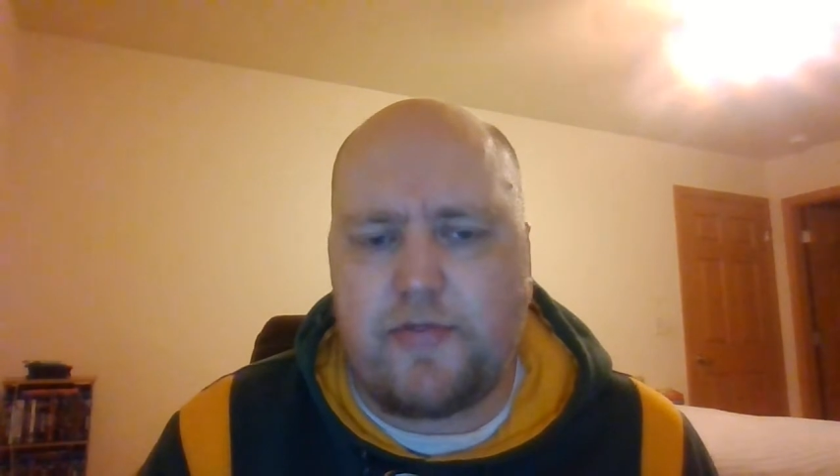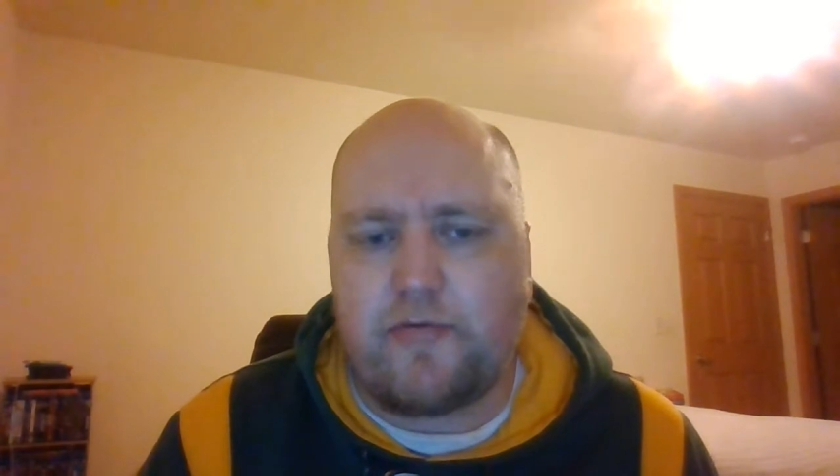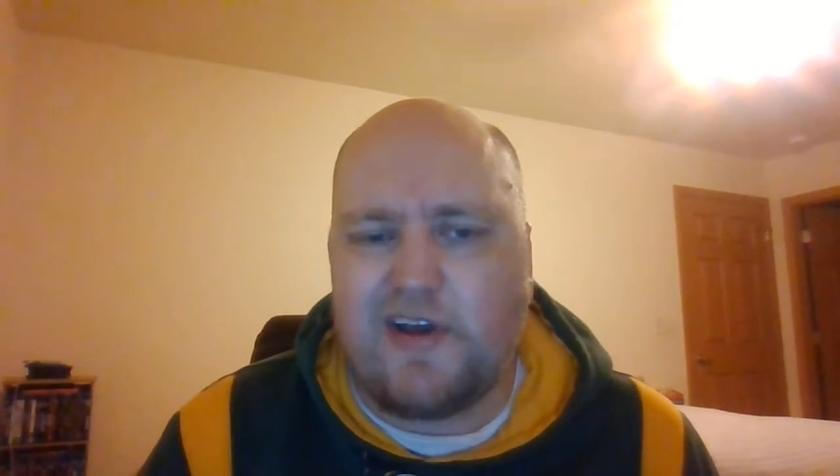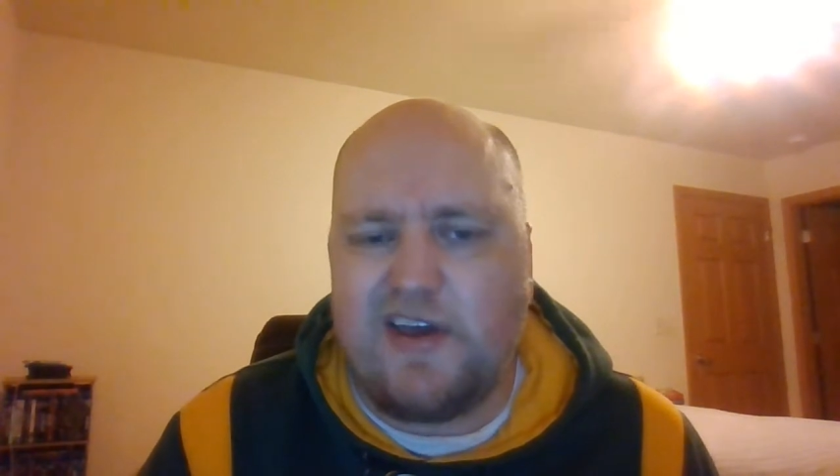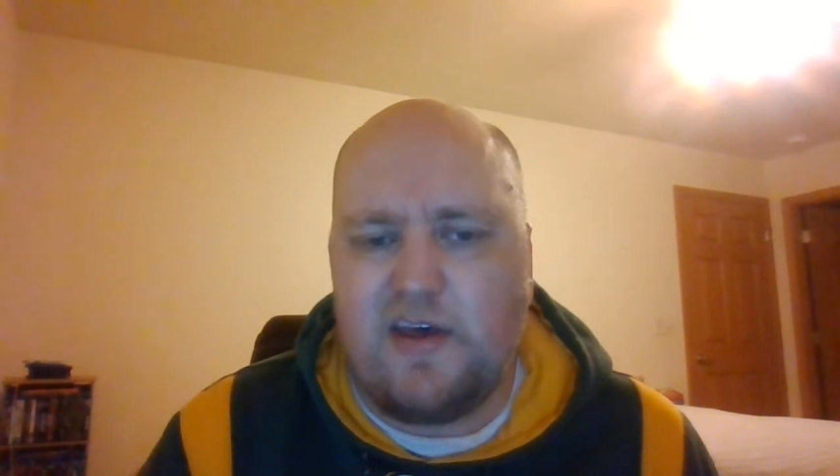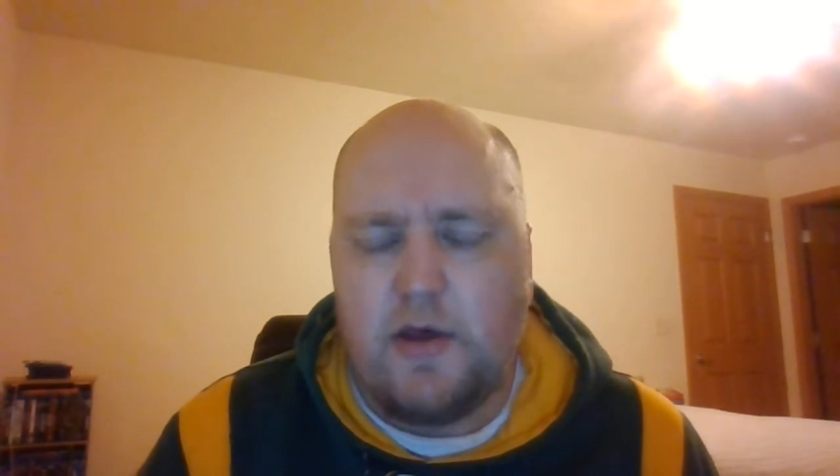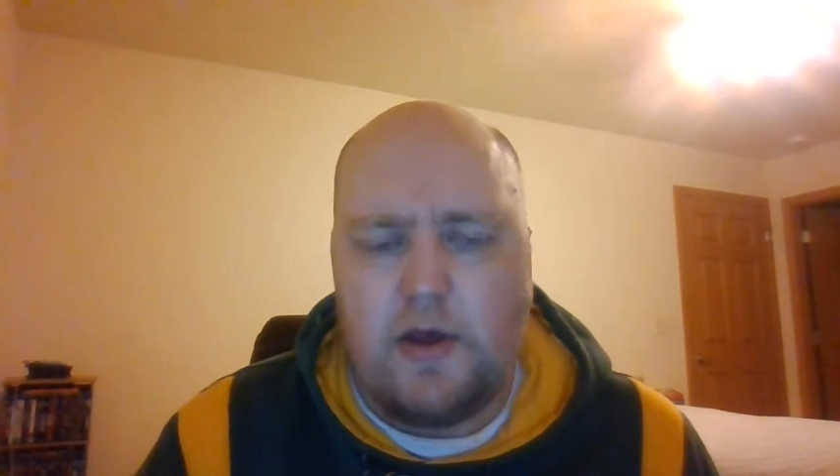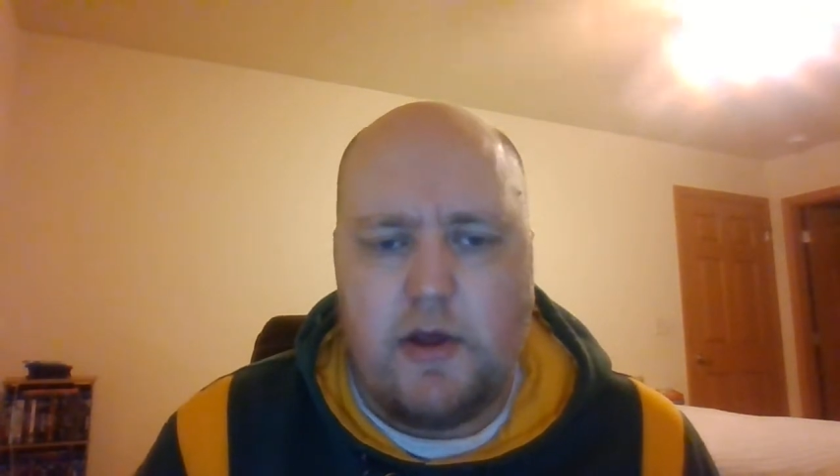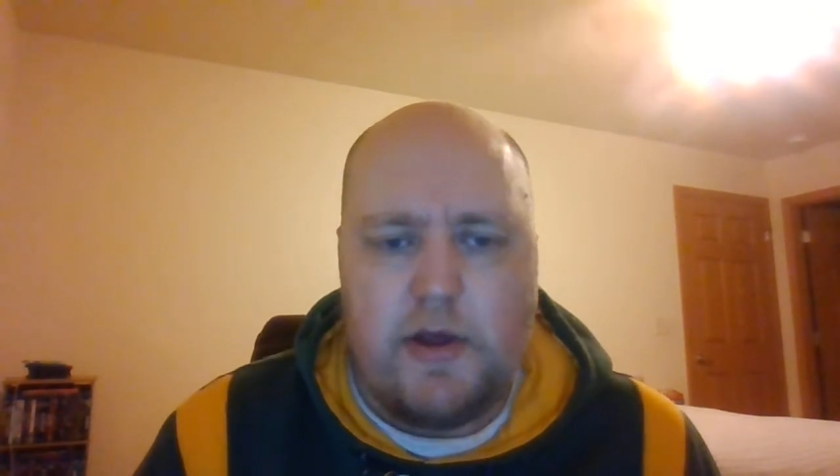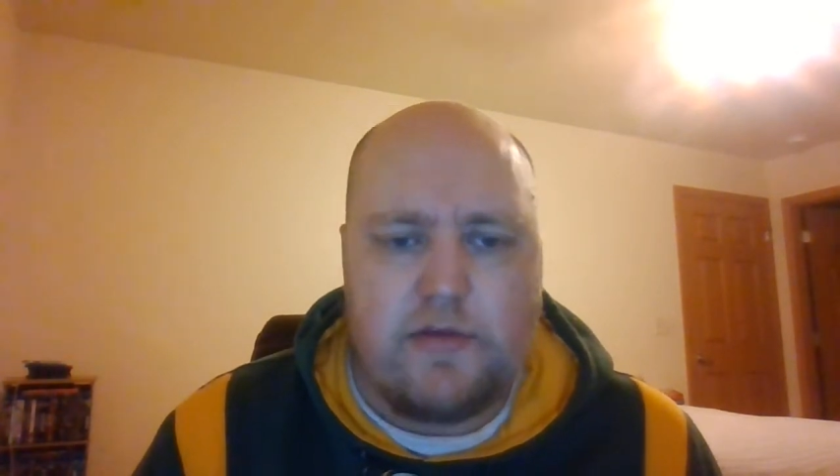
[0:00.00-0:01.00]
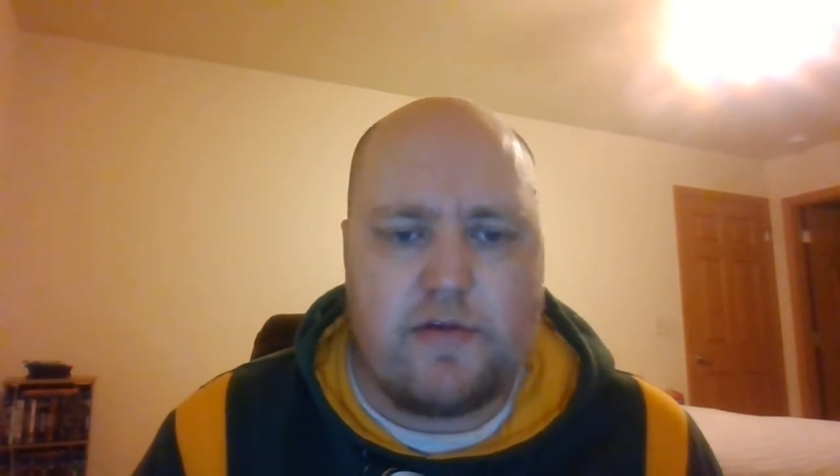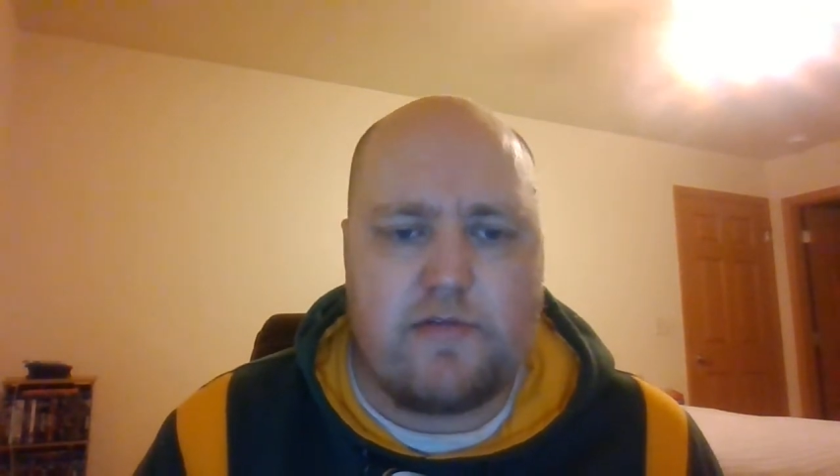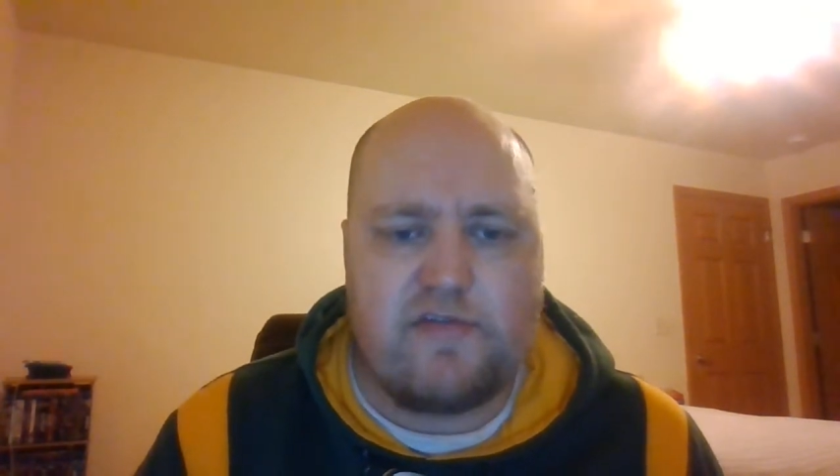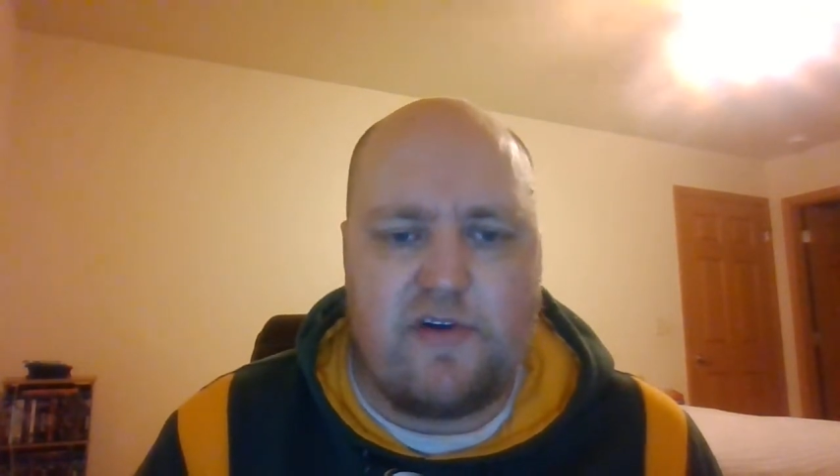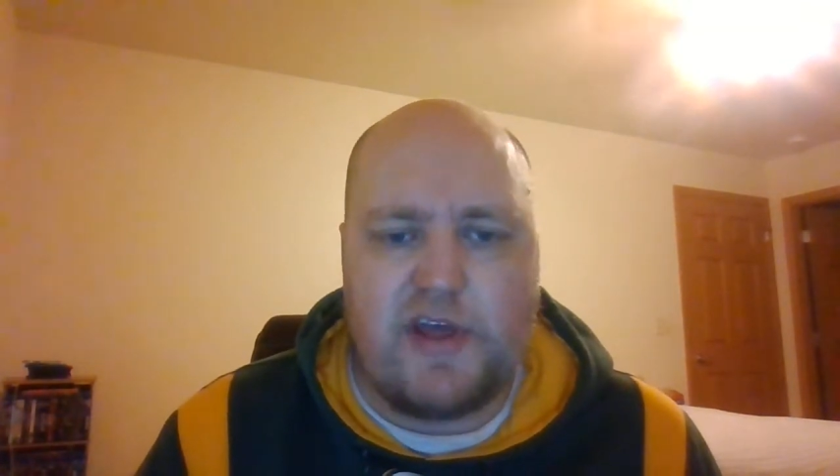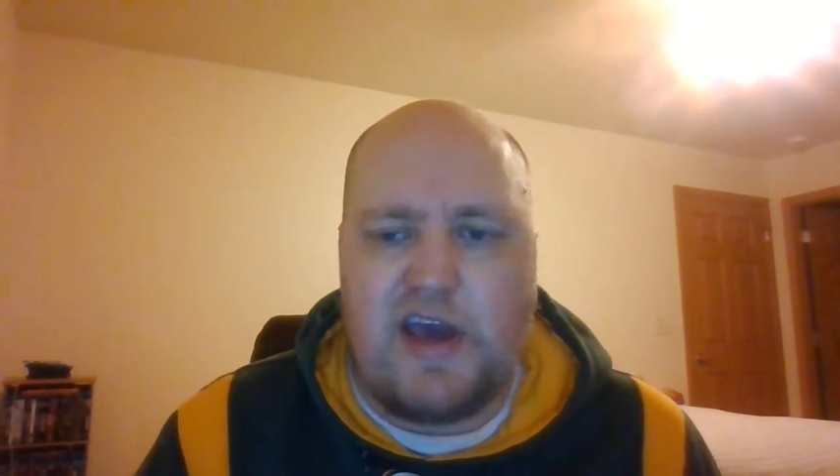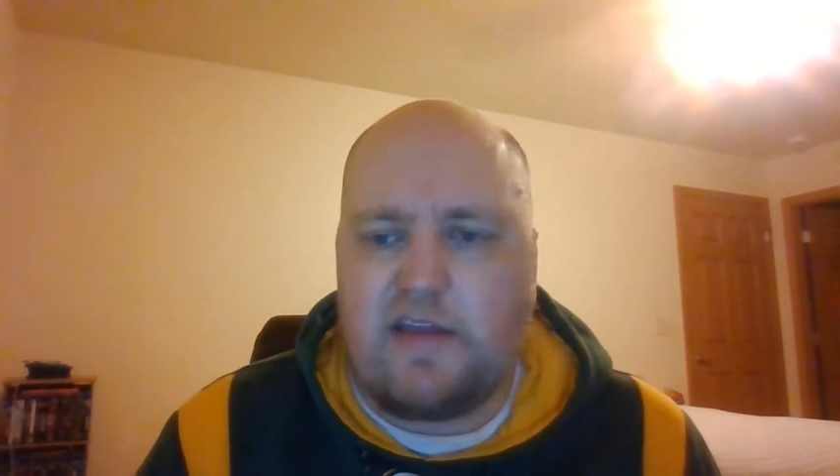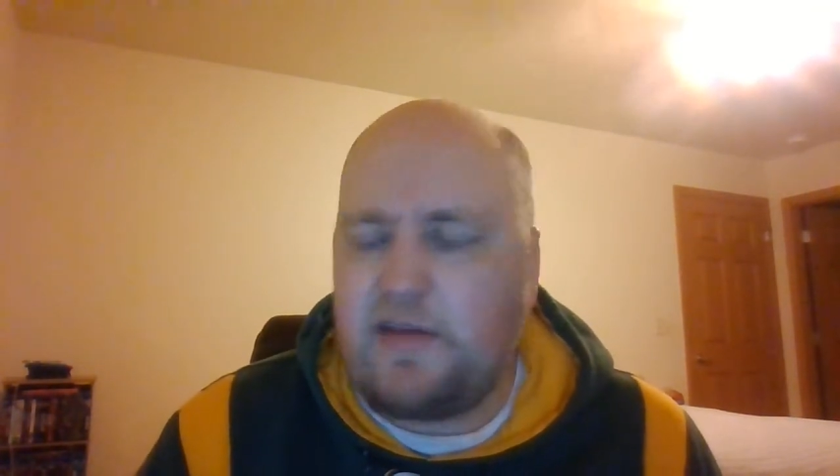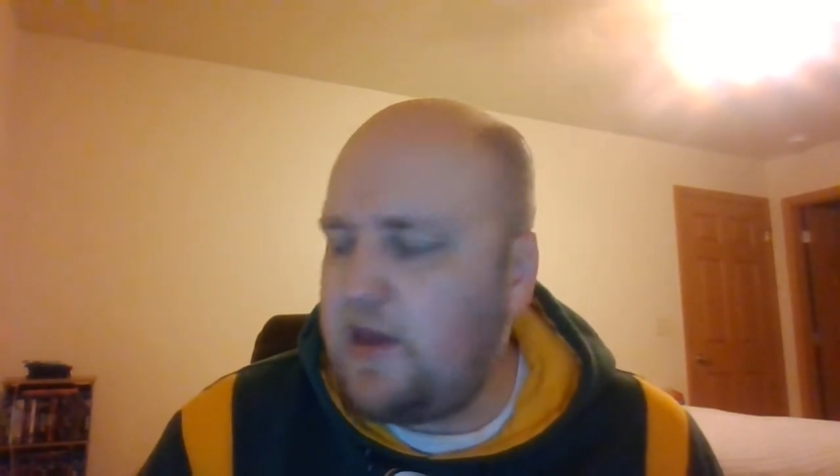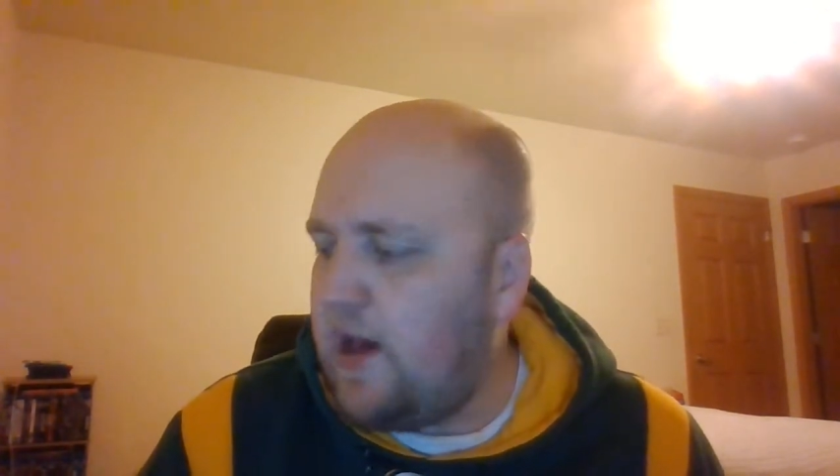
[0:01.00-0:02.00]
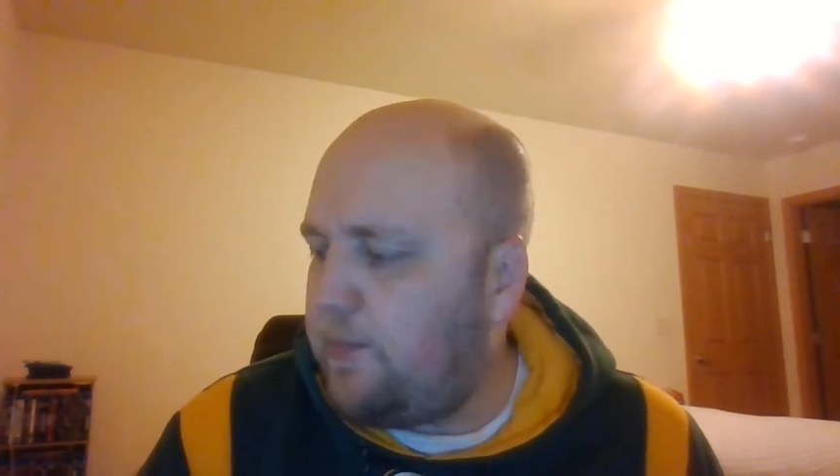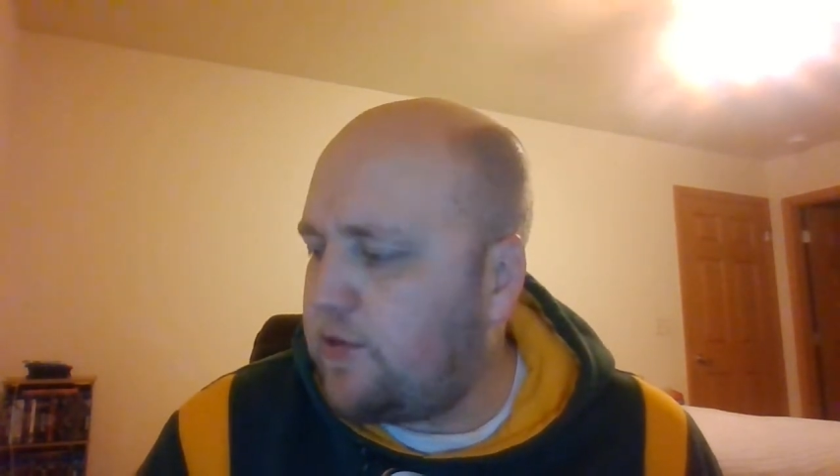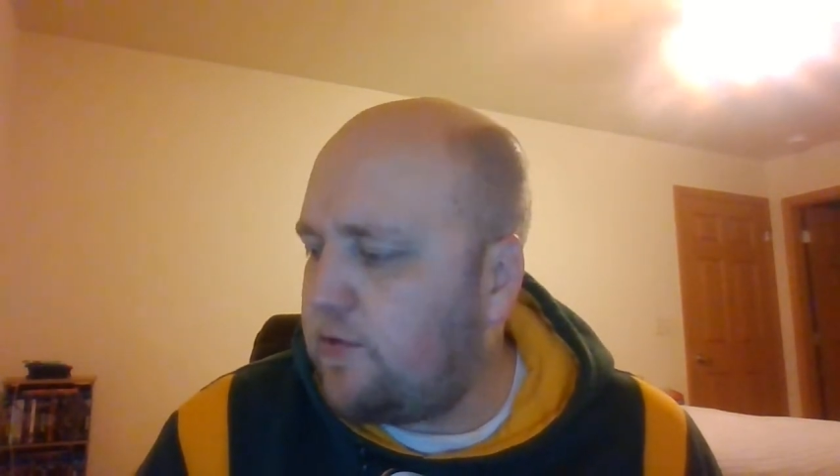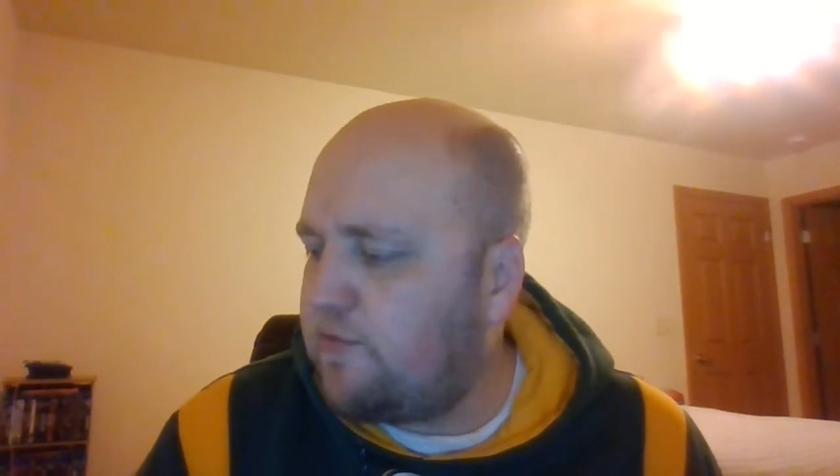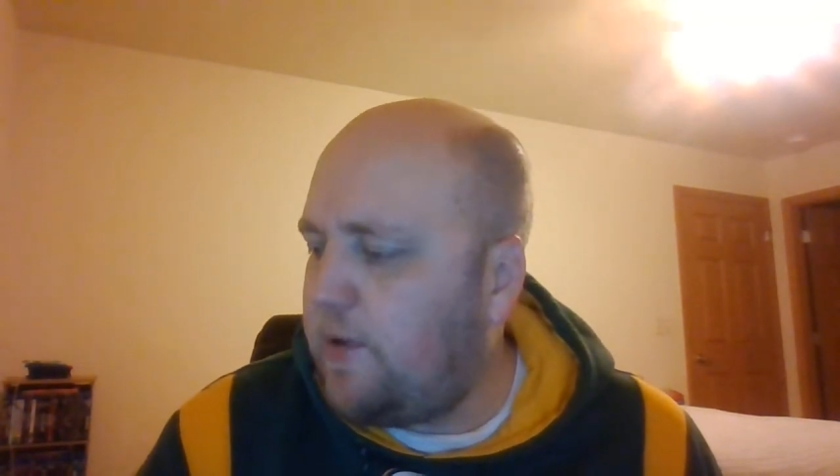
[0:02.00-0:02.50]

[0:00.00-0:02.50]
three since there's only 18 episodes,